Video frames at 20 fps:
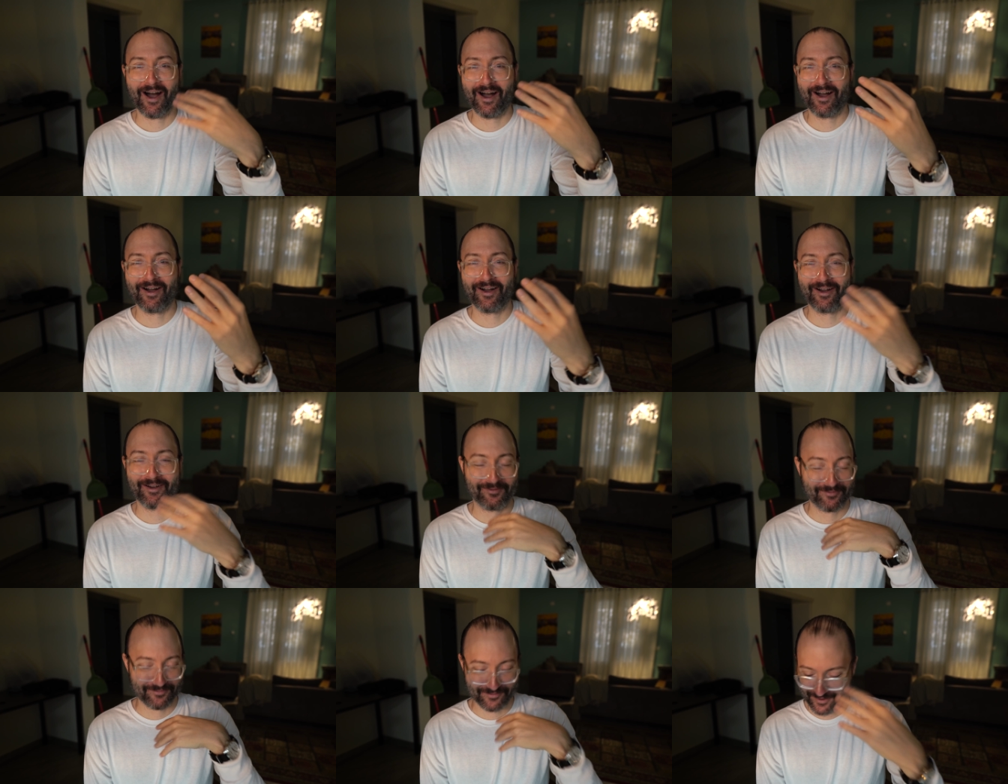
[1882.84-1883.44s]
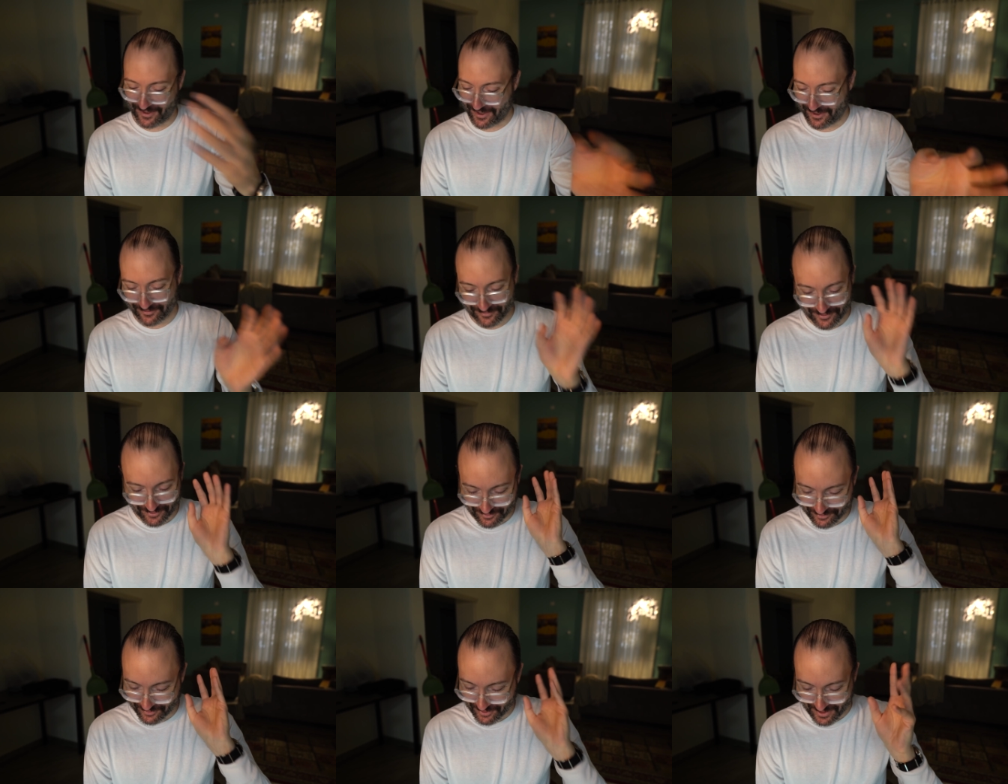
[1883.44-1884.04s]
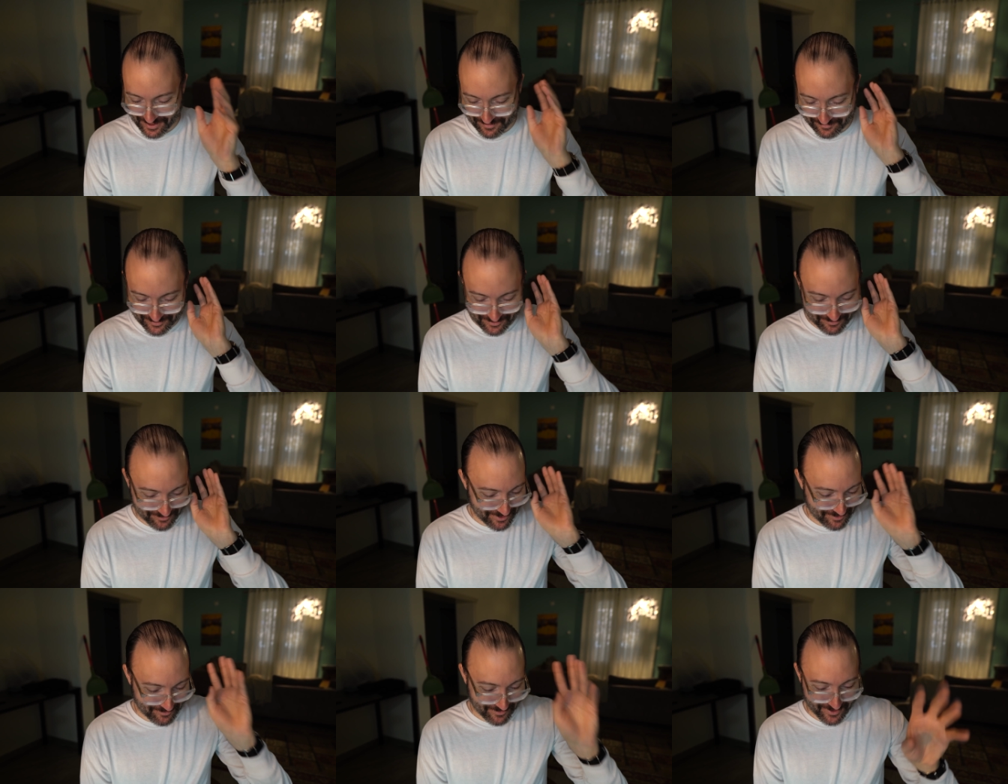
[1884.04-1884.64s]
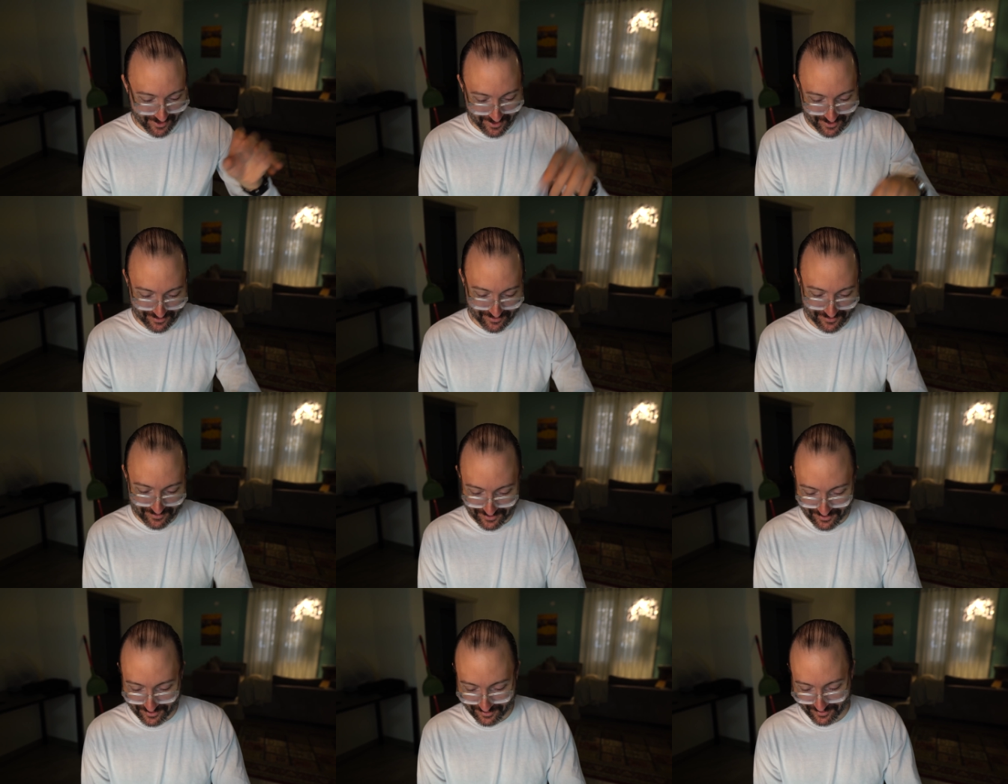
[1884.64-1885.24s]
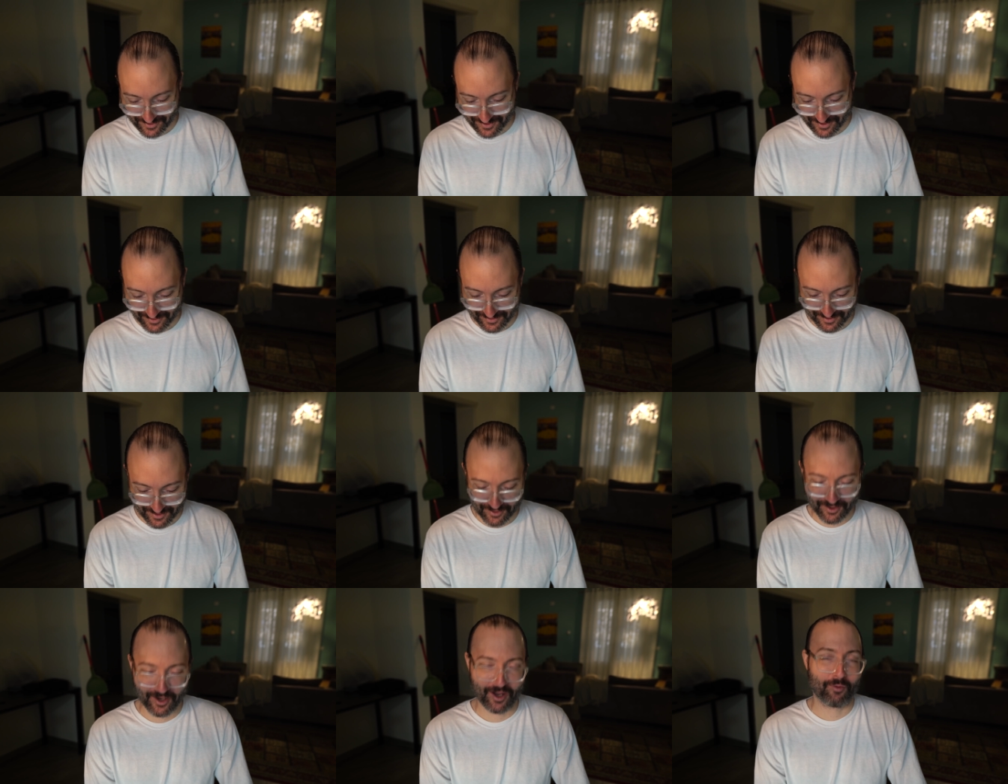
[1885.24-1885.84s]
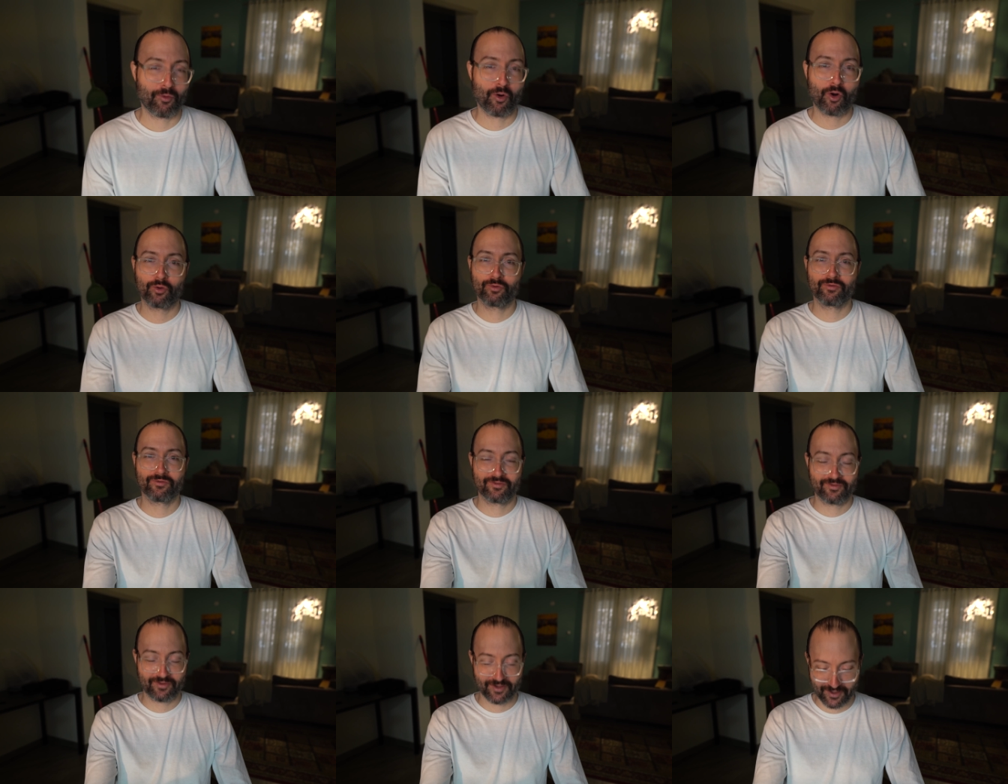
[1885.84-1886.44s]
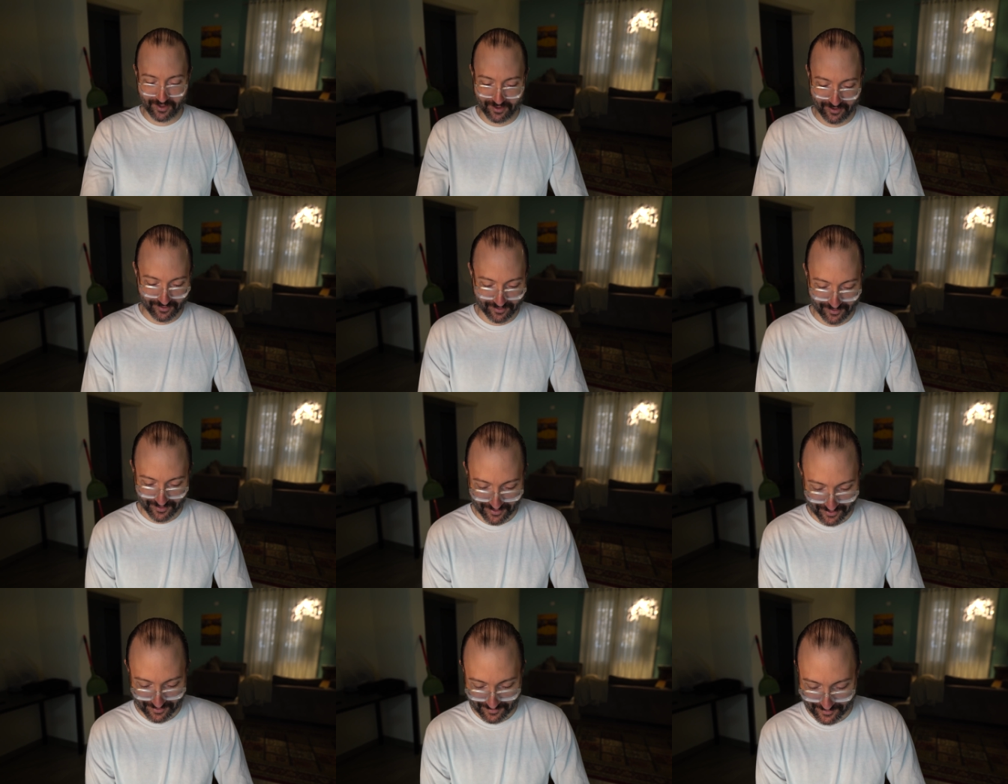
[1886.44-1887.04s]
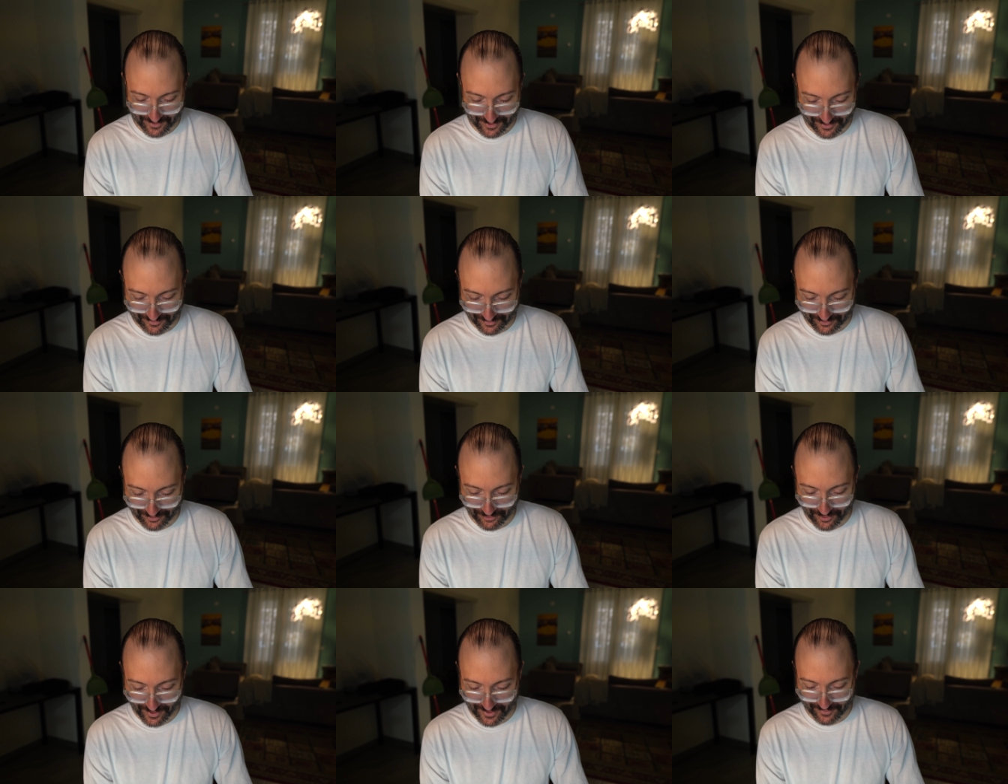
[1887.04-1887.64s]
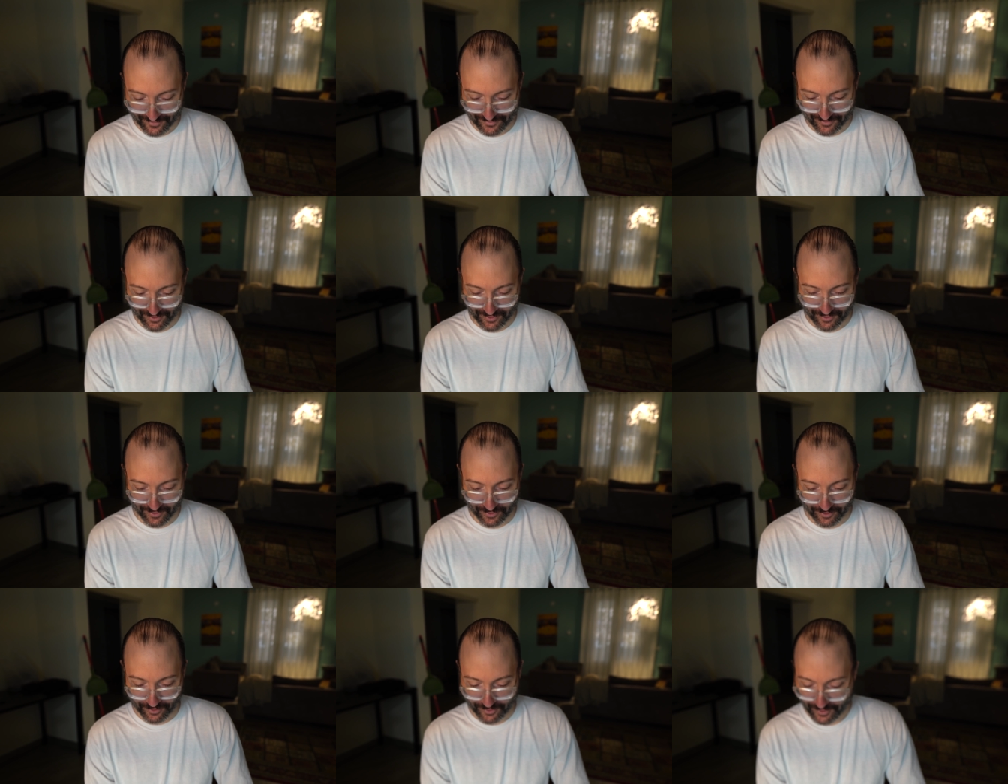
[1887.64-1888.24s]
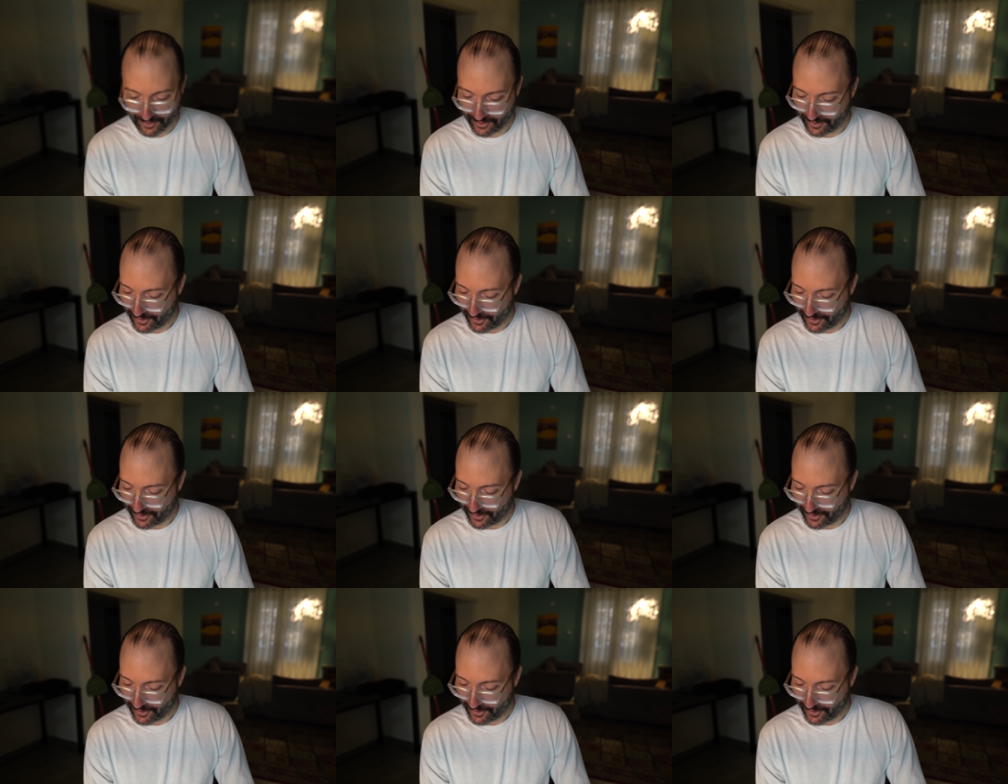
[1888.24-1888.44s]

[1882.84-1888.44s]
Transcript: I just came to my mind seeing that. I won't sing it, but it's a great song.